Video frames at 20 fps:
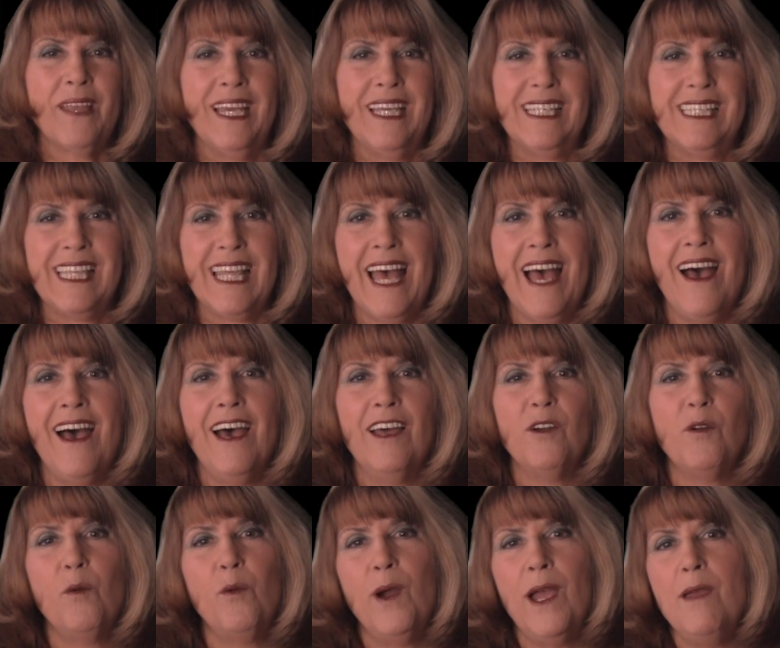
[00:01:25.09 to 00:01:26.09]
is
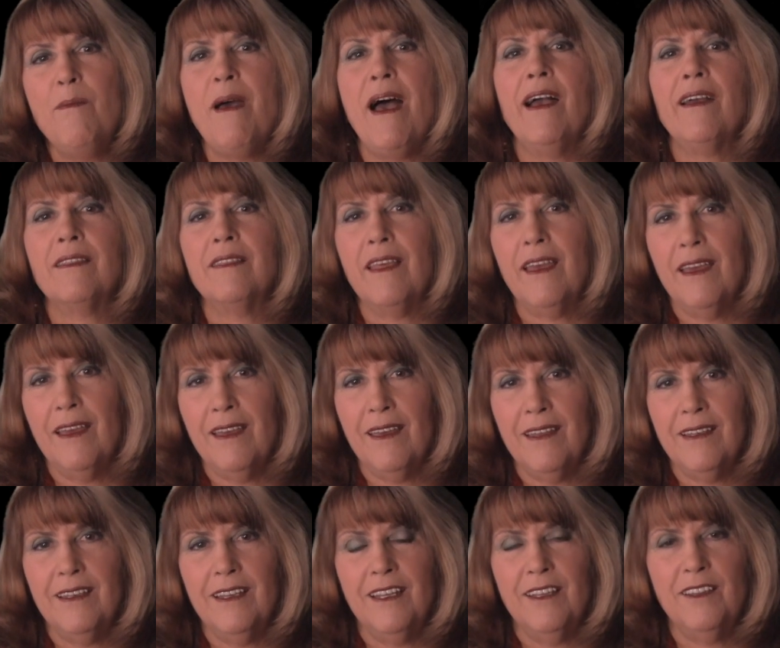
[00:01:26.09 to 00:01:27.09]
that way back
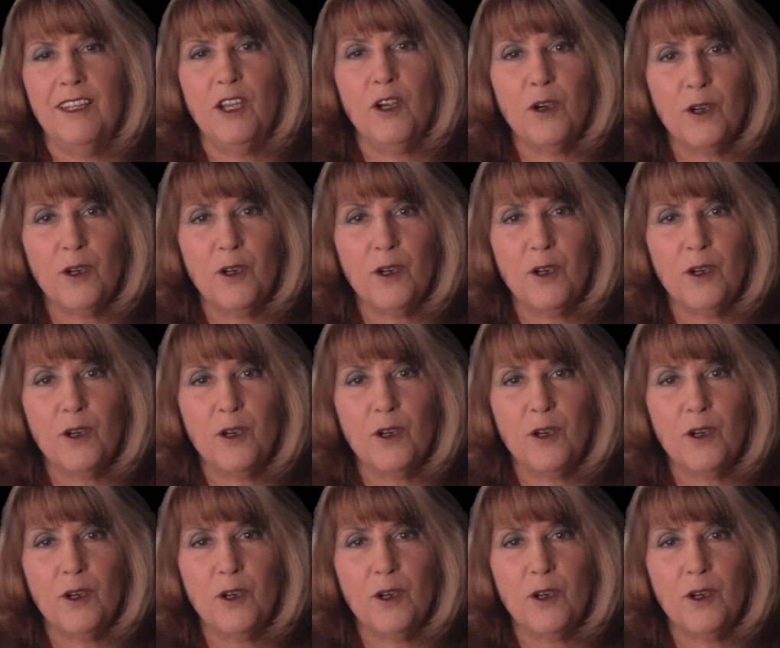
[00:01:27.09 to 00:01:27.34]
then in the